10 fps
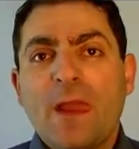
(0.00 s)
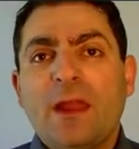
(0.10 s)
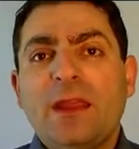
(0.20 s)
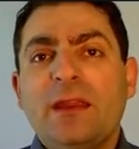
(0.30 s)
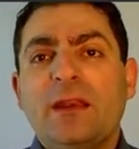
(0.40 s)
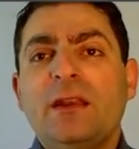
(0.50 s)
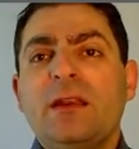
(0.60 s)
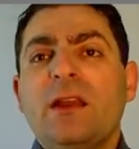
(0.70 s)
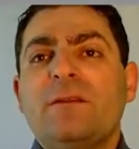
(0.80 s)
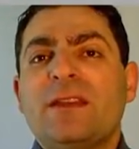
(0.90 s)

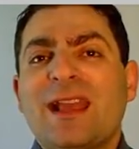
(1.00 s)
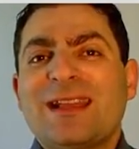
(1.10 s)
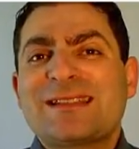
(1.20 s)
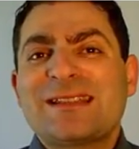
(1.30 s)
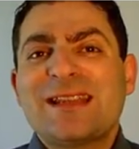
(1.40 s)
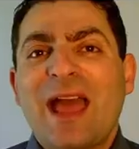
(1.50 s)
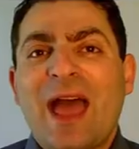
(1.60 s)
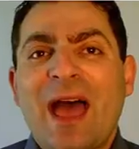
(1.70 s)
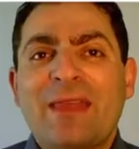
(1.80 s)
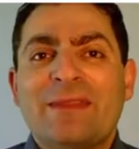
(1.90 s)
Here we can see
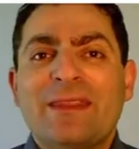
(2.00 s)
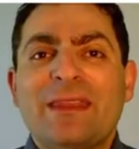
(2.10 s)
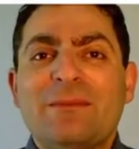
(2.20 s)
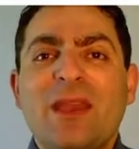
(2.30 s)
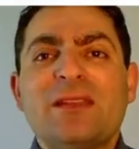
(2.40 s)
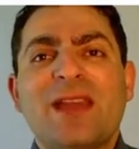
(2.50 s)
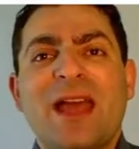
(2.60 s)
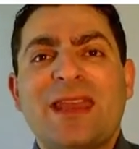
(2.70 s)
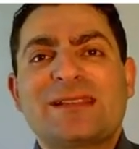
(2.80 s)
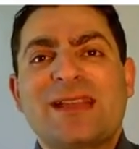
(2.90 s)
an image,
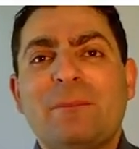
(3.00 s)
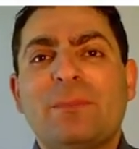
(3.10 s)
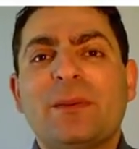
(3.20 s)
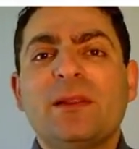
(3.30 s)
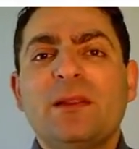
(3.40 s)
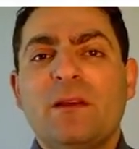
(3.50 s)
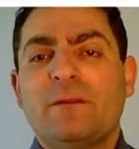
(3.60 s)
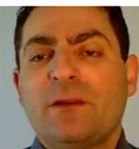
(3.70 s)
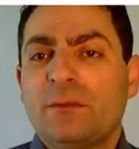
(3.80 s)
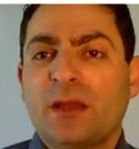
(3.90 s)
an example
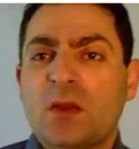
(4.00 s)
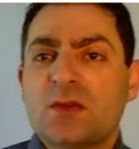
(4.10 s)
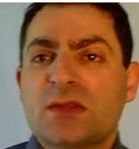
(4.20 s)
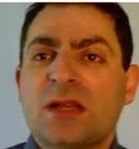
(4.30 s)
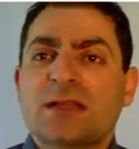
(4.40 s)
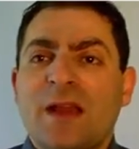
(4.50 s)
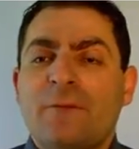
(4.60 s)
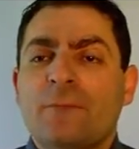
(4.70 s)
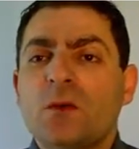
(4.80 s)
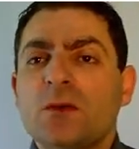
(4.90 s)
from the Gonzalez
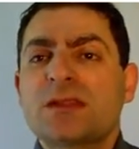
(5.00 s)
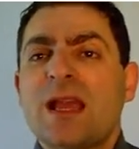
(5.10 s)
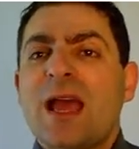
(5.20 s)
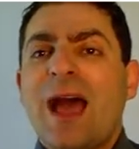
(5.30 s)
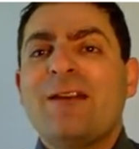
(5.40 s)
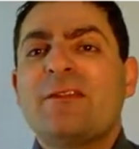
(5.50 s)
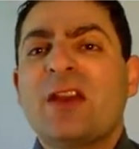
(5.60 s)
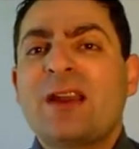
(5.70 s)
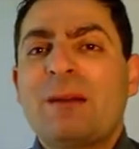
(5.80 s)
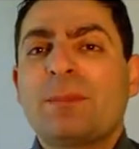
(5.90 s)
and Woods, and we
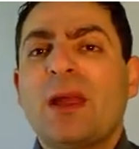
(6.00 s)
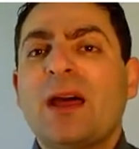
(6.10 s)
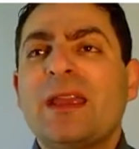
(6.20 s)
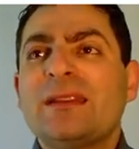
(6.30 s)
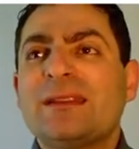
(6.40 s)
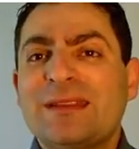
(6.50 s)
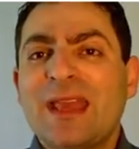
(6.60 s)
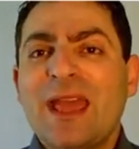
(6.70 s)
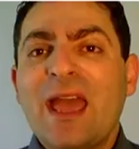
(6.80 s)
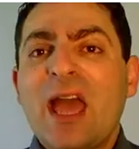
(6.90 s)
are applying
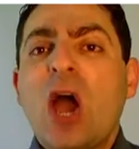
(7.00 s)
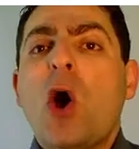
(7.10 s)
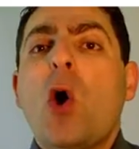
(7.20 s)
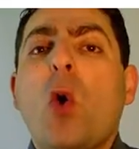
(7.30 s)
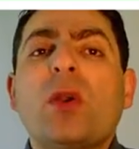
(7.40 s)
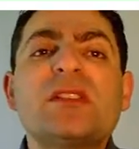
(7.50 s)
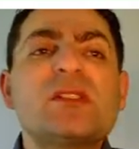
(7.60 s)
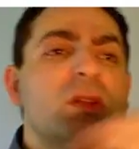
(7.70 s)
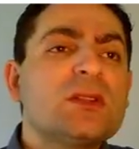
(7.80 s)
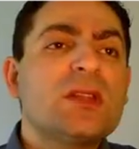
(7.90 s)
the
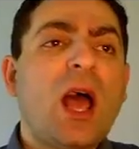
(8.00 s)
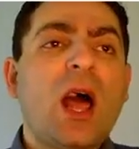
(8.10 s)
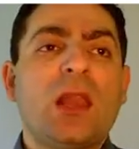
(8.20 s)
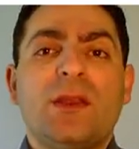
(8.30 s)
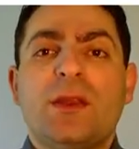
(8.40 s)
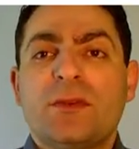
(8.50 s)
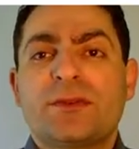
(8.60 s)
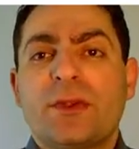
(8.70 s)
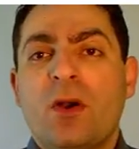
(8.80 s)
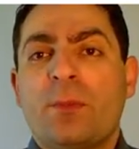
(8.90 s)
horizontal
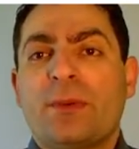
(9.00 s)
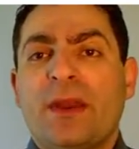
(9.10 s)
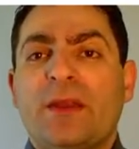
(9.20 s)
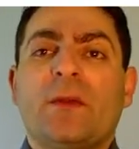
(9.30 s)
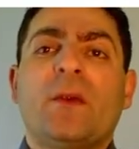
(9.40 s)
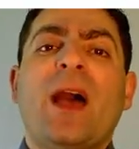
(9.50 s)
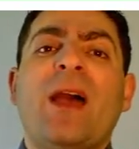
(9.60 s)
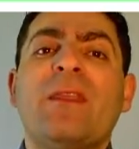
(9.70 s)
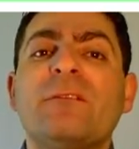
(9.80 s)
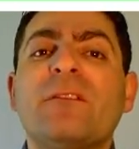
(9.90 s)
operator
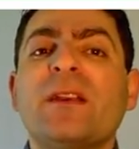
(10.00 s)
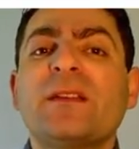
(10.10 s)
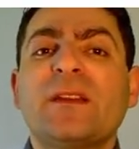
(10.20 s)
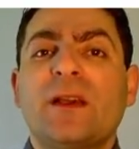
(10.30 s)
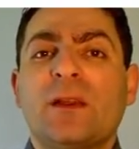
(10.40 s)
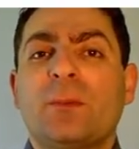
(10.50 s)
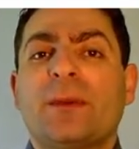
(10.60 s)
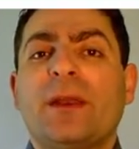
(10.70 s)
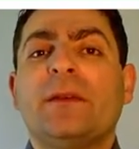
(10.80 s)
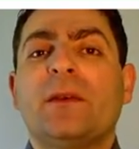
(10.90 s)
and the vertical
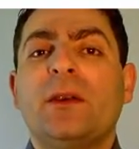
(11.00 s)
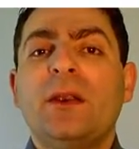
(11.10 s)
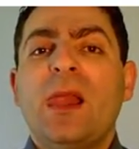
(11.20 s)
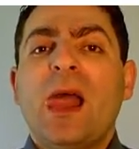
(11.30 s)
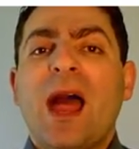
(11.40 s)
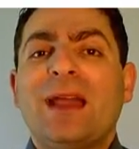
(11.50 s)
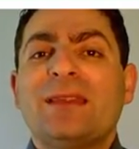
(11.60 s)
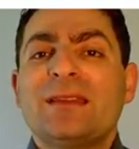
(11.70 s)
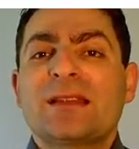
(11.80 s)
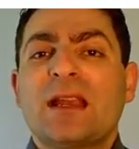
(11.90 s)
operator,
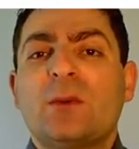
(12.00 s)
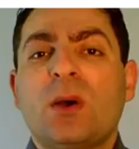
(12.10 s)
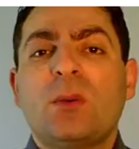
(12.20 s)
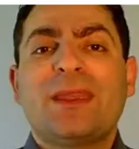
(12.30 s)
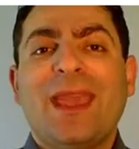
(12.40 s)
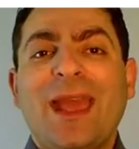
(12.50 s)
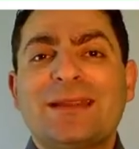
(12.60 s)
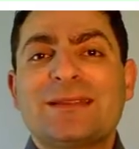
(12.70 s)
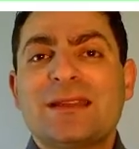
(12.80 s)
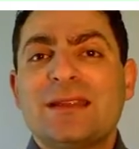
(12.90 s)
and these are what we
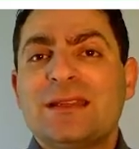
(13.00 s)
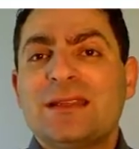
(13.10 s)
get.